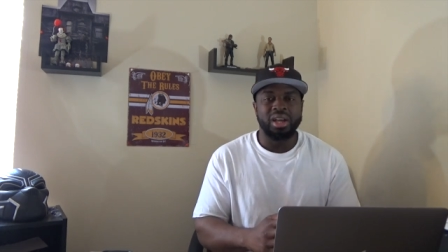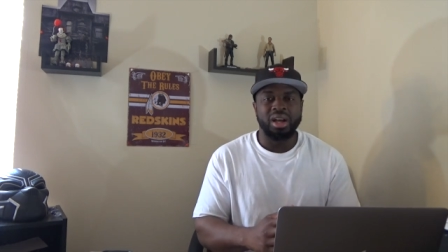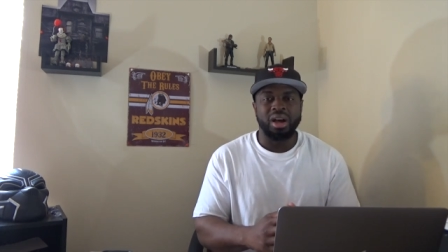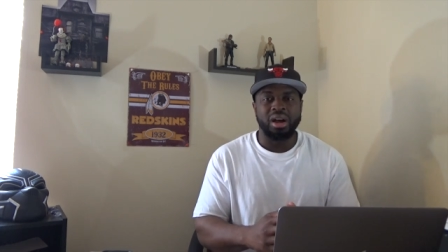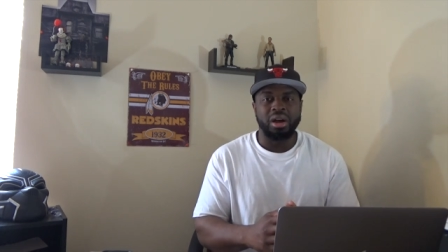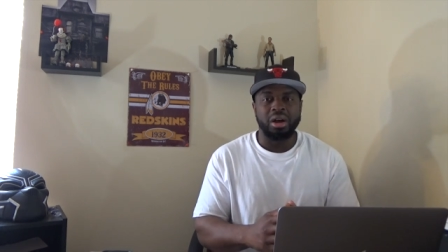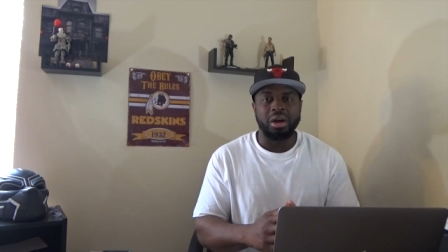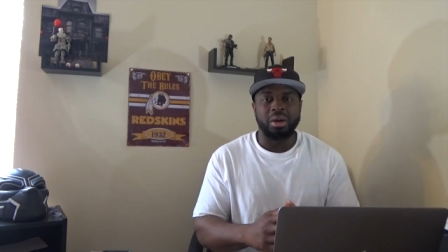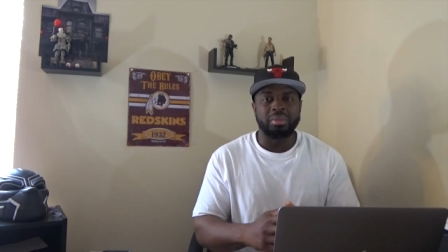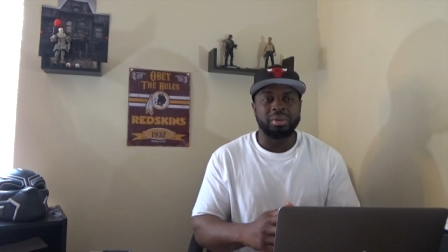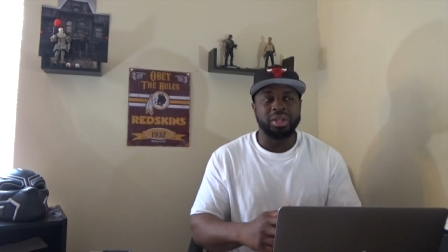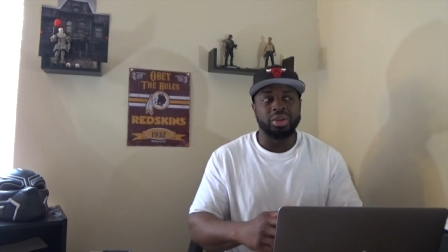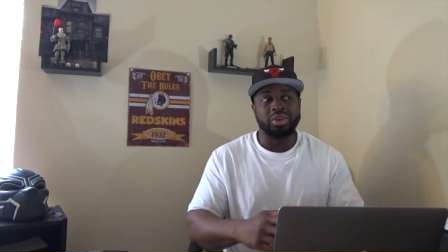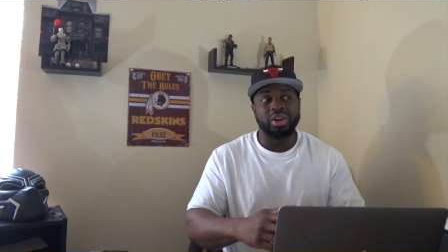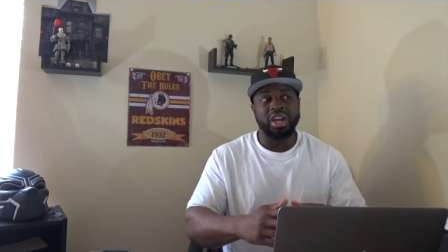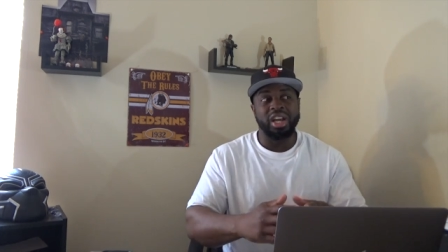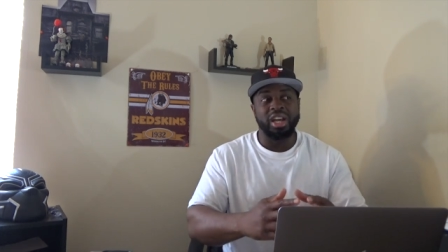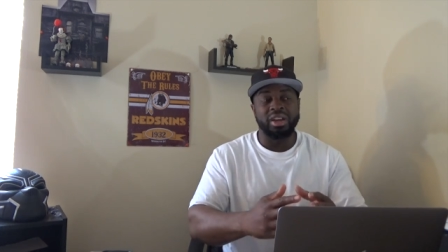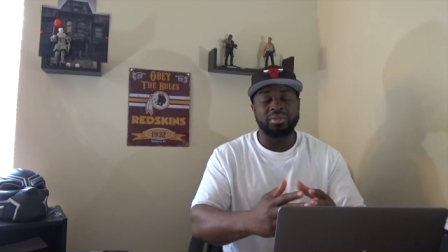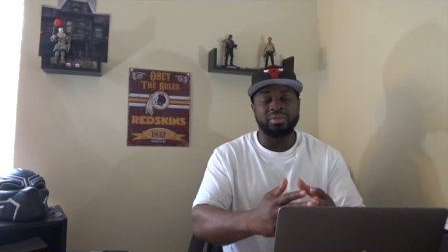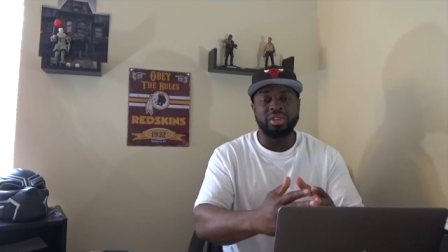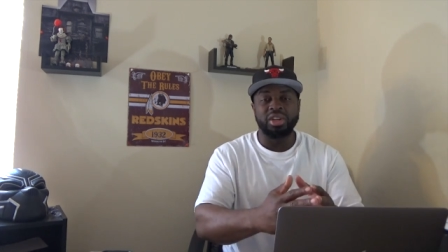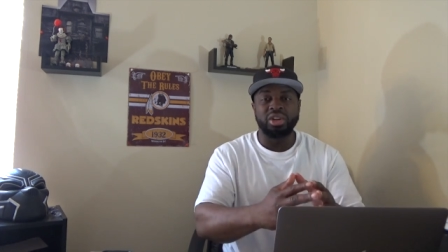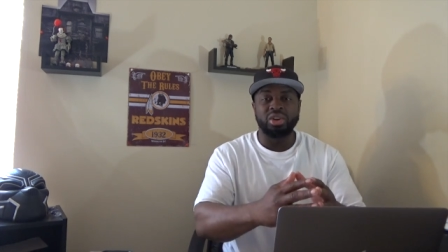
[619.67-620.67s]
Uh, they'll
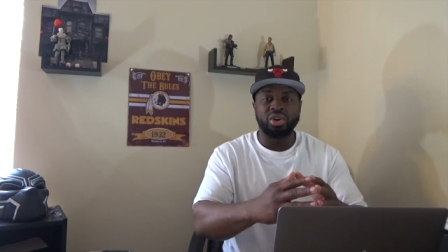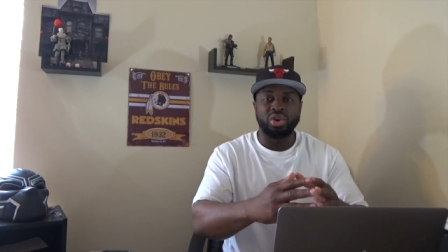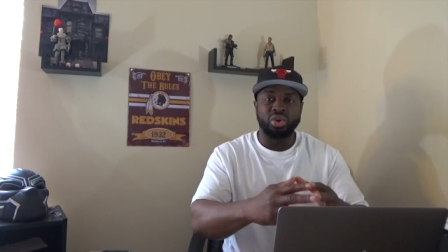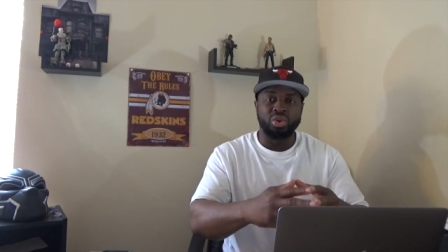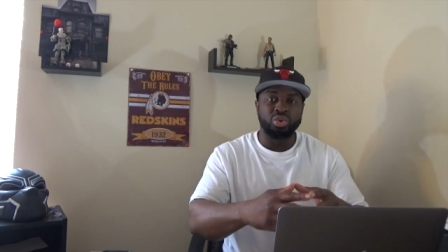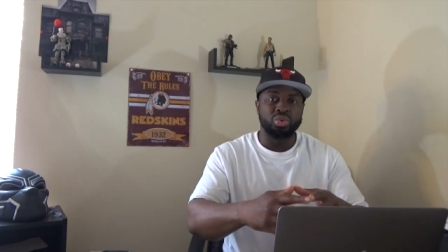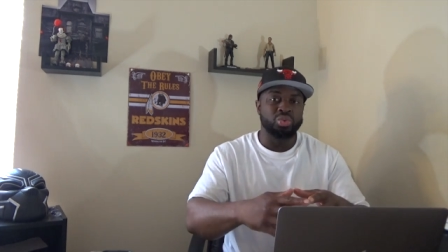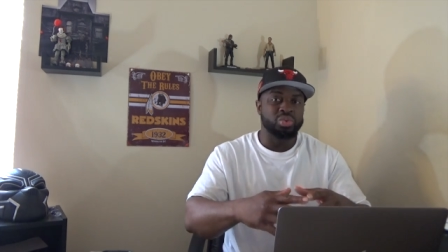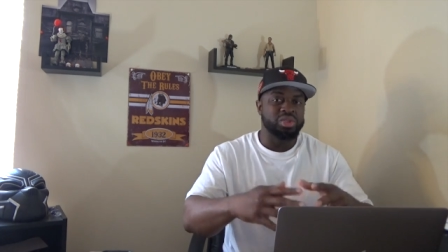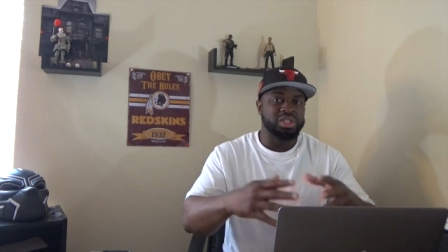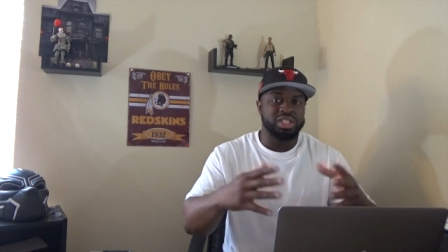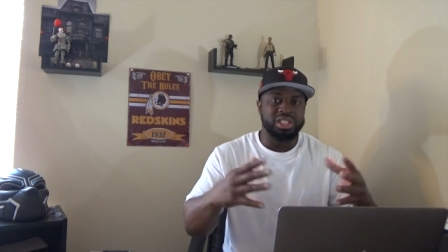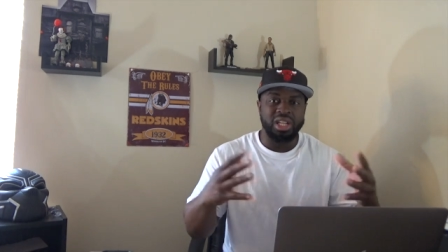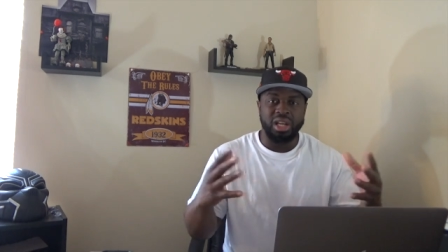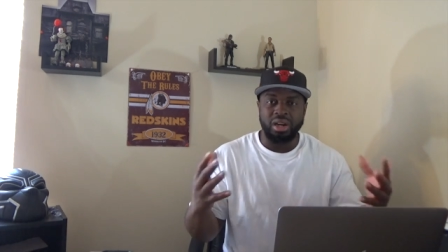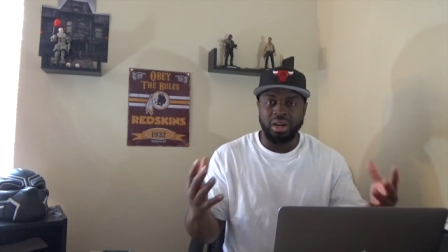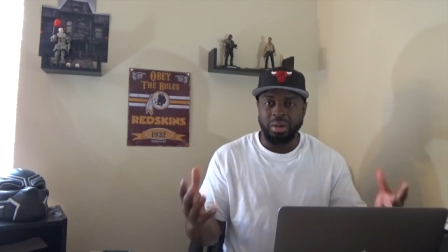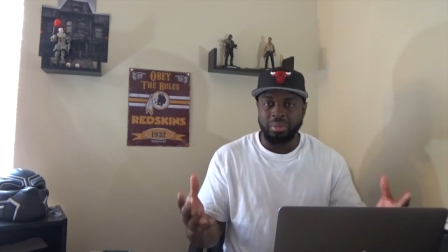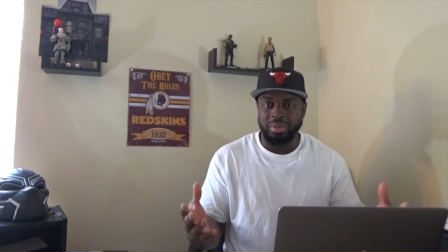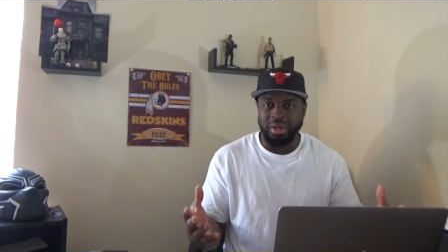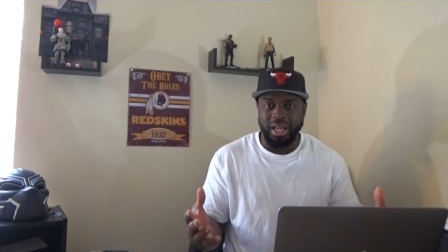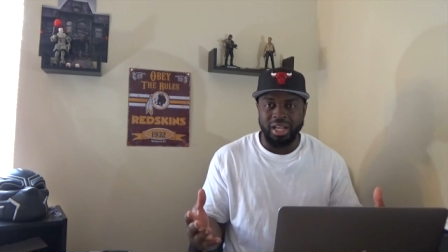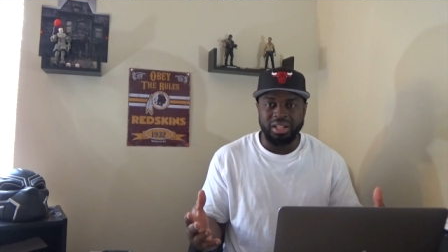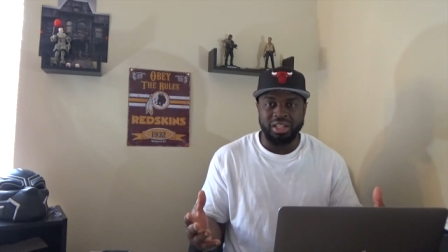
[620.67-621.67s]
have their own
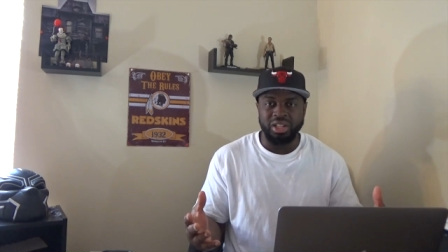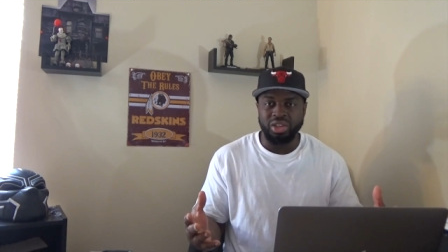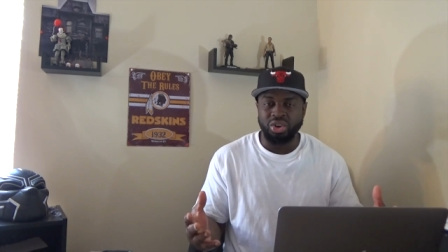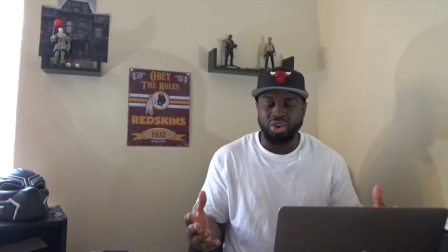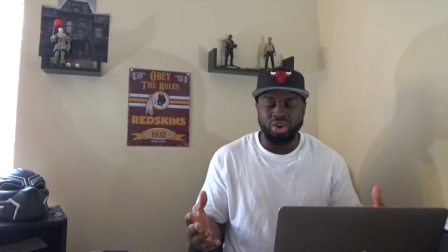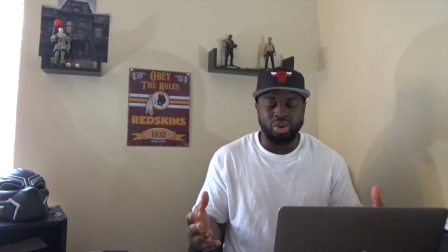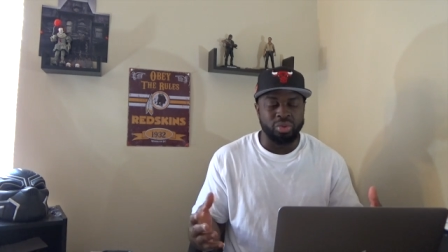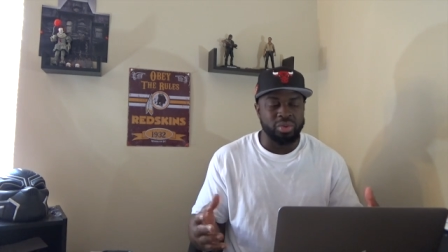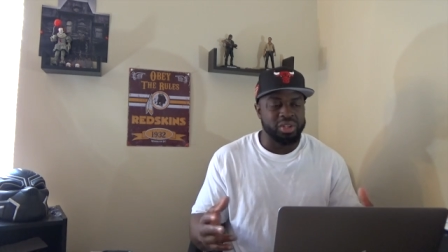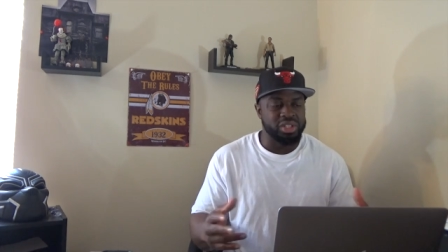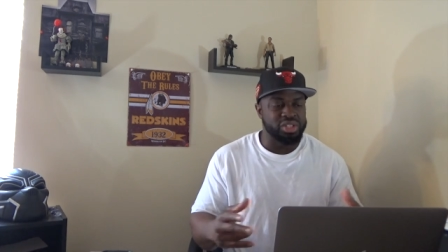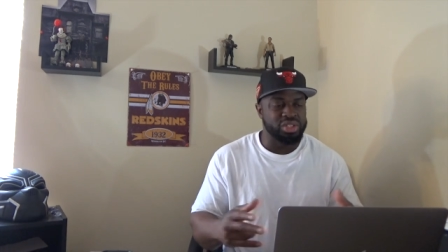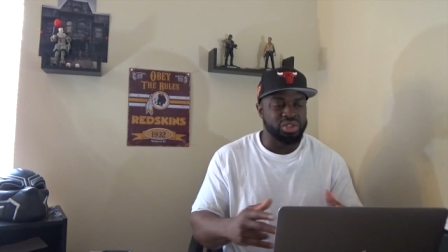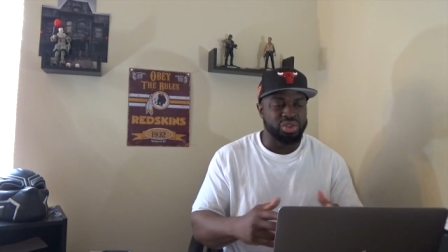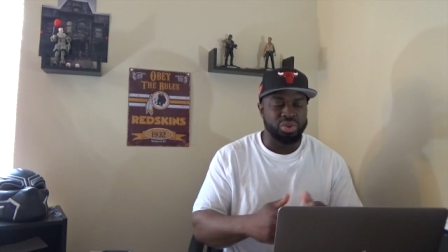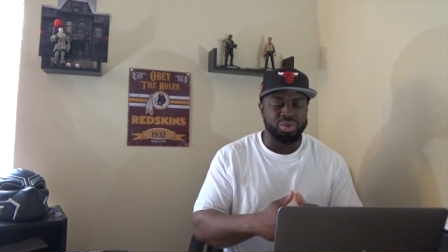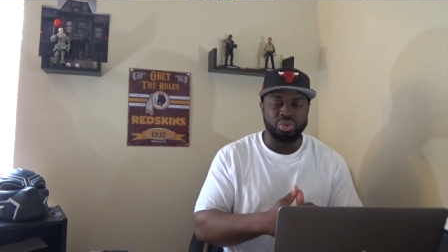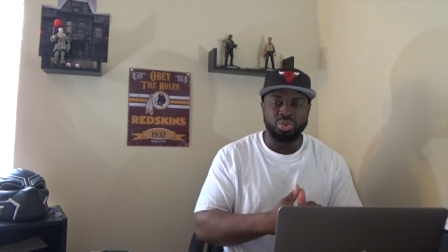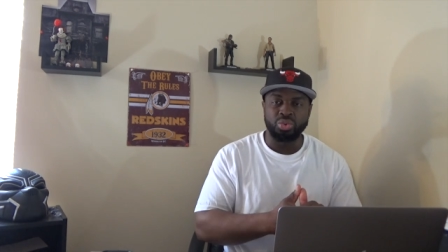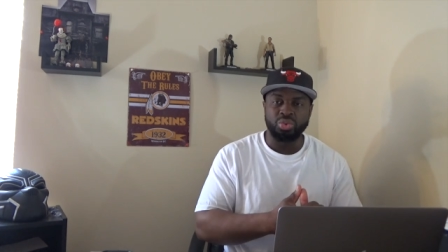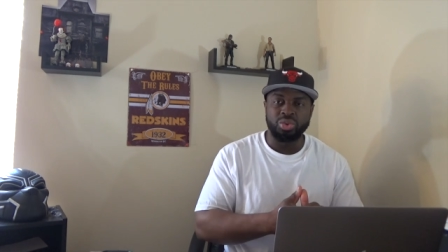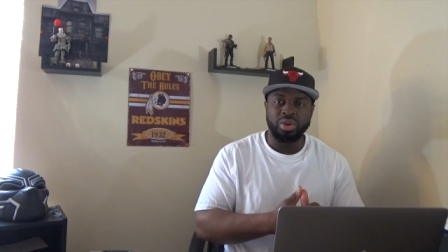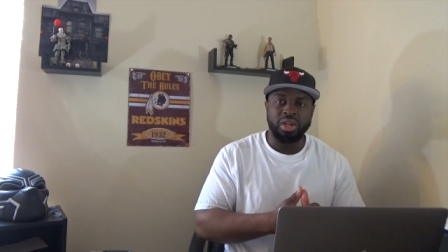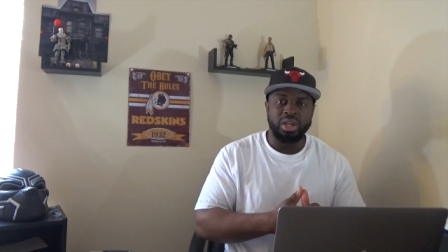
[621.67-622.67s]
setup like they always
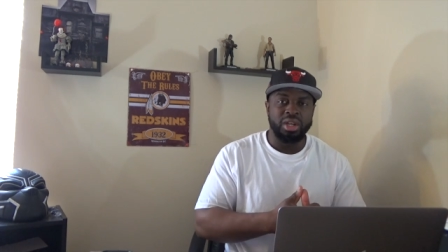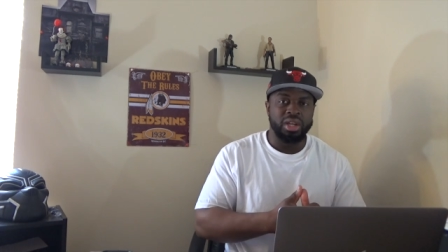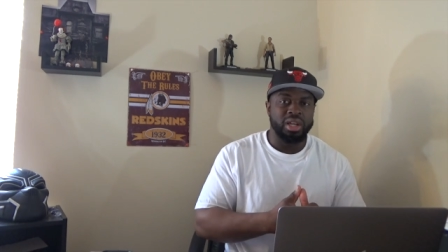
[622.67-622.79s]
do,